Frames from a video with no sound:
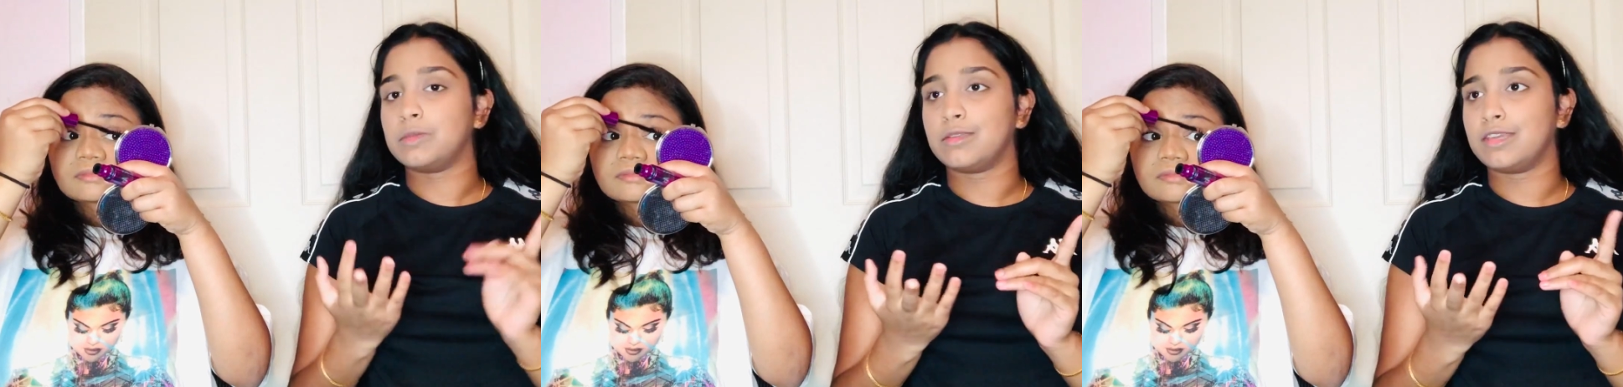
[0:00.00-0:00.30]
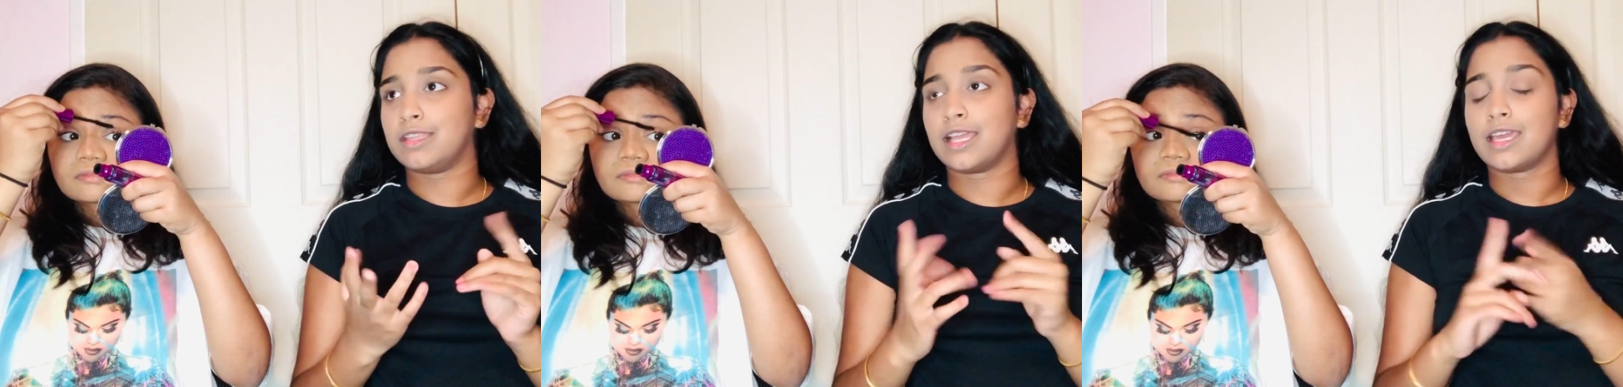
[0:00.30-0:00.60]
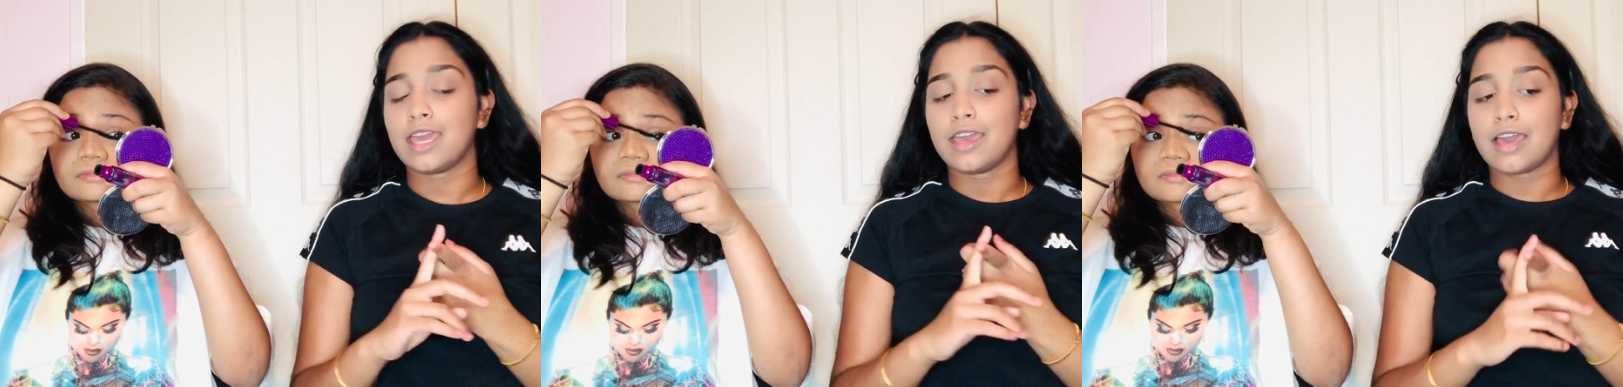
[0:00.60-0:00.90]
Speaker 1: Beauty
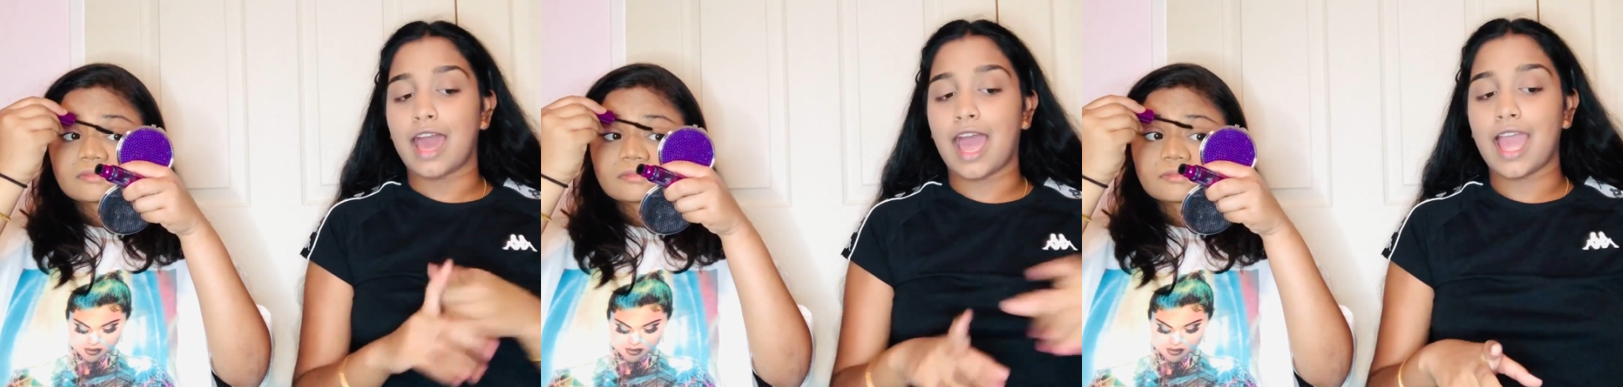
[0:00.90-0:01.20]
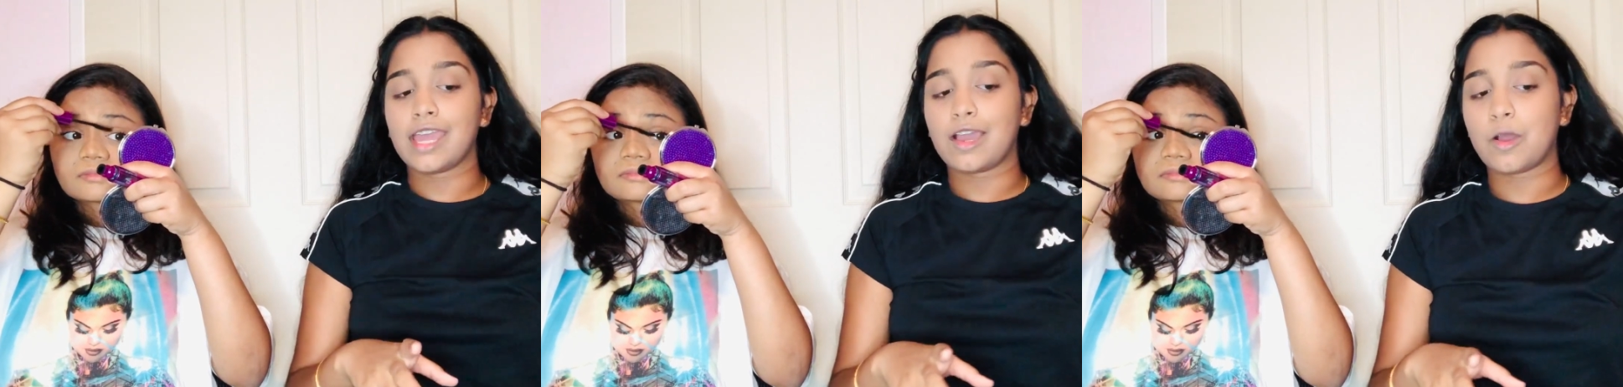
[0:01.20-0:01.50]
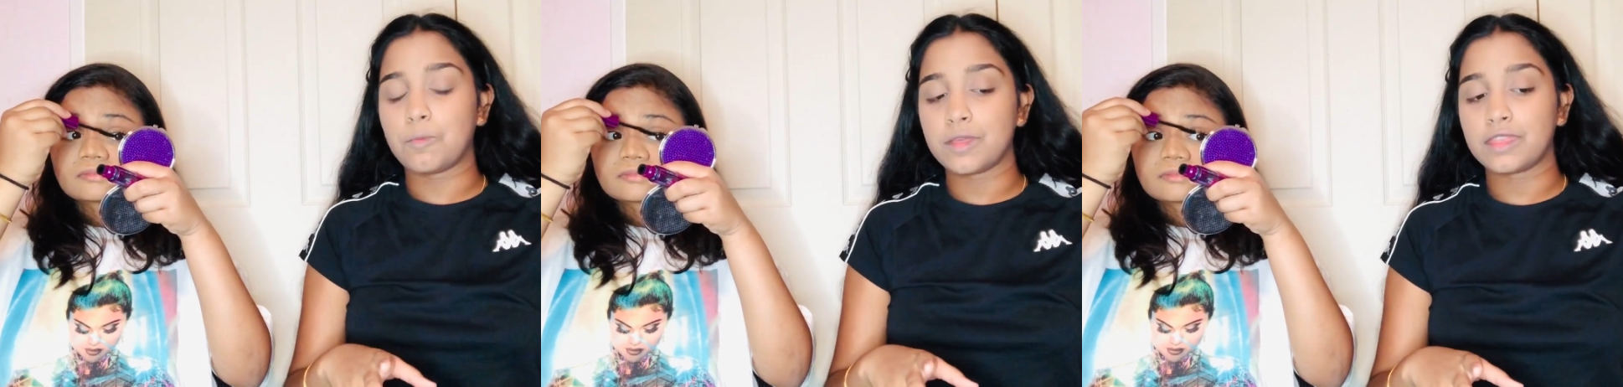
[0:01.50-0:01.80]
like I
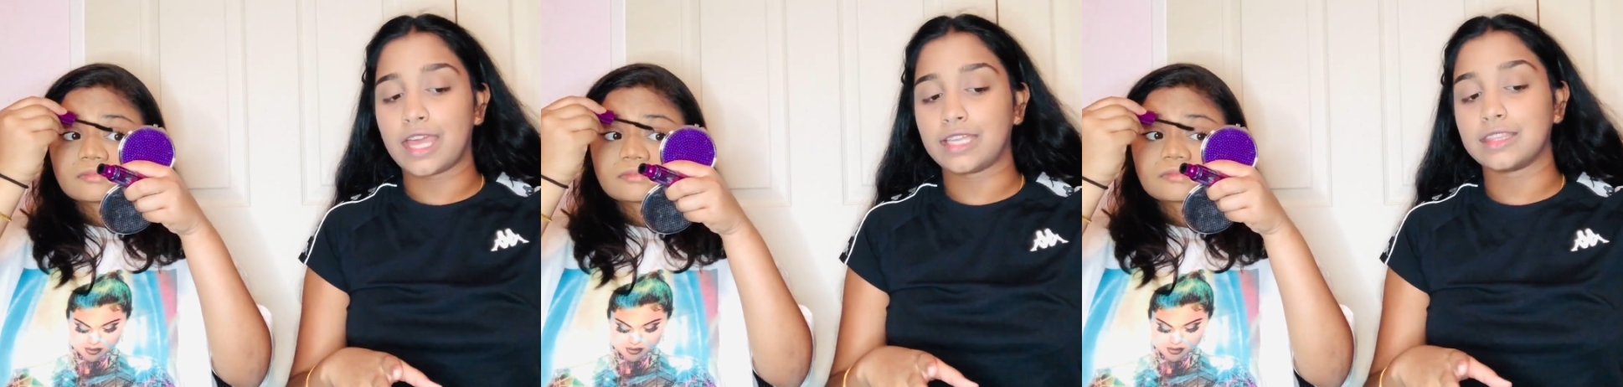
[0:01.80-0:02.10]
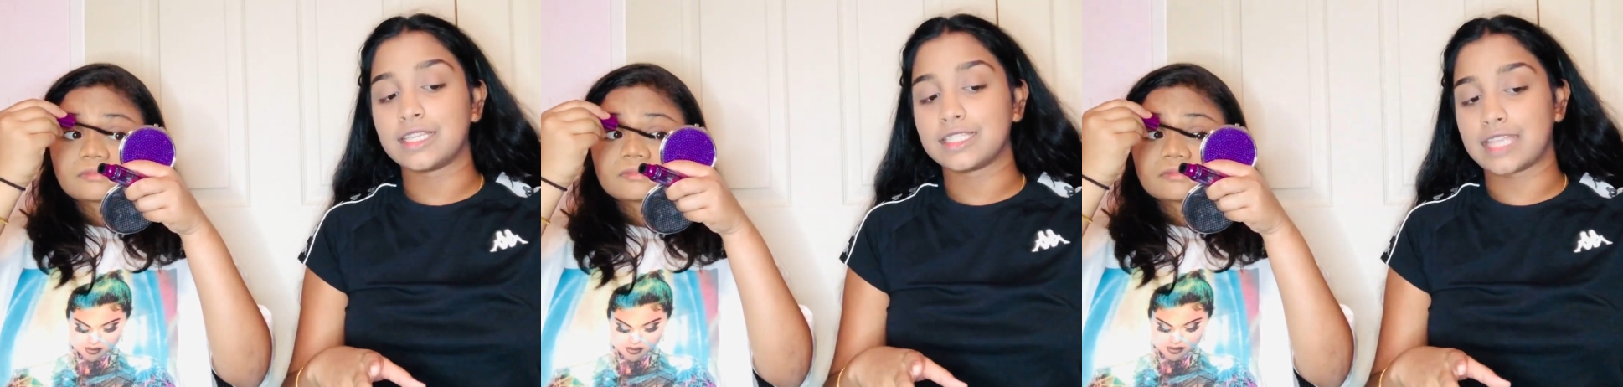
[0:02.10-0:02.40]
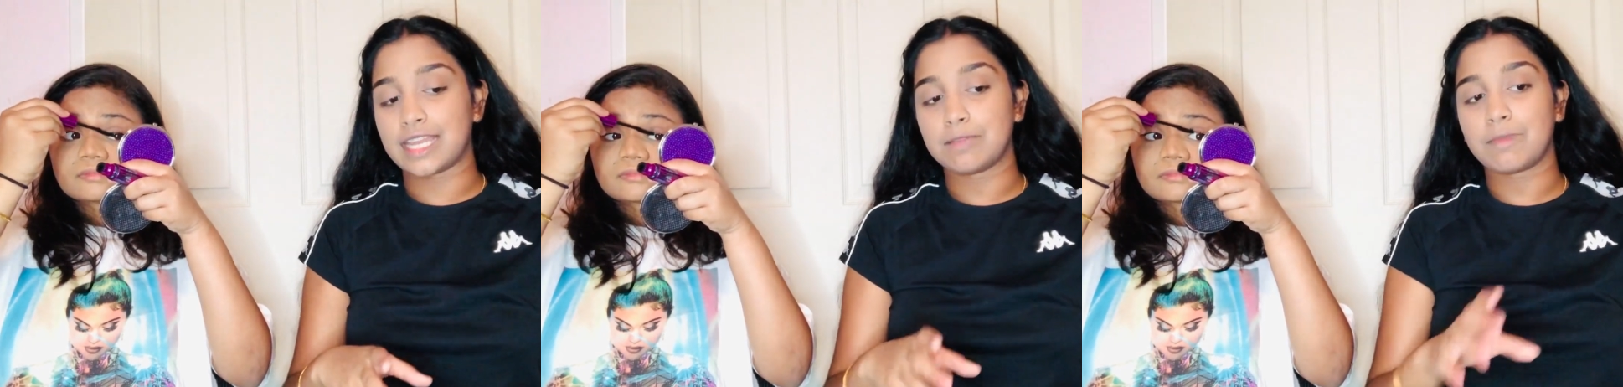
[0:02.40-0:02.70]
opened like the
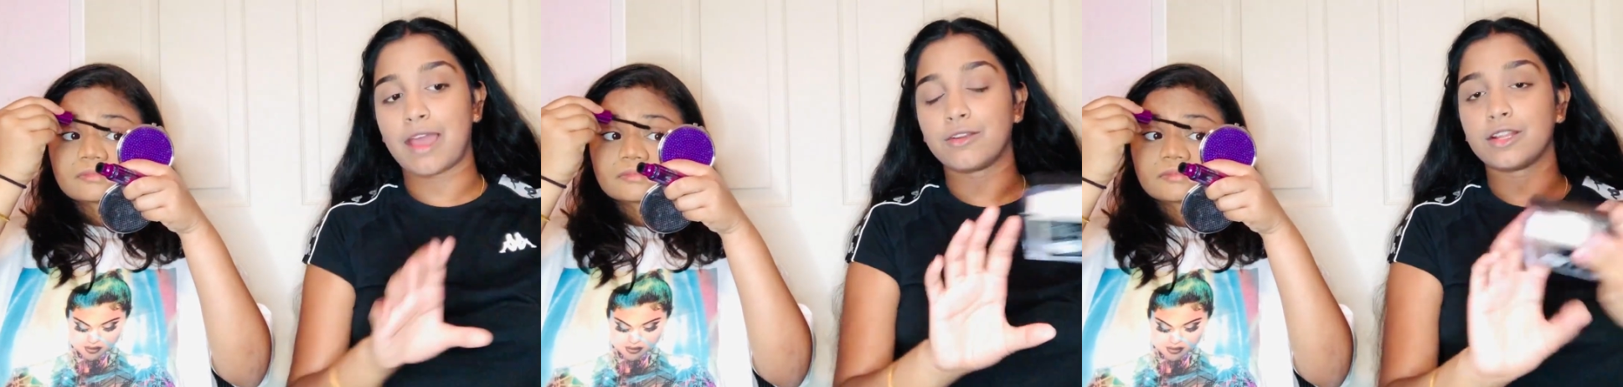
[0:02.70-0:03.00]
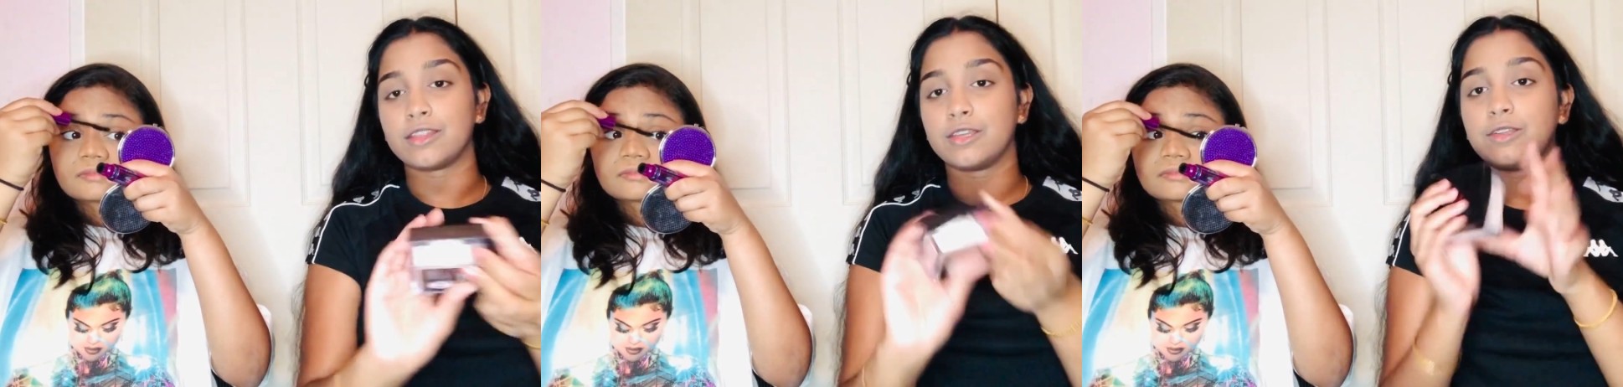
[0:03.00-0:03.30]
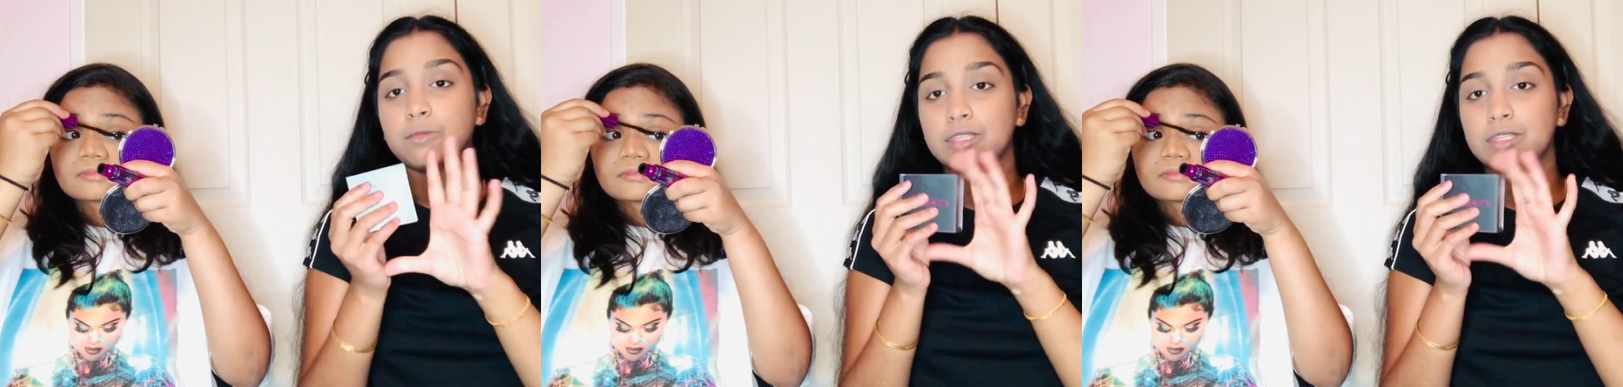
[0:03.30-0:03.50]
setting powder the Huda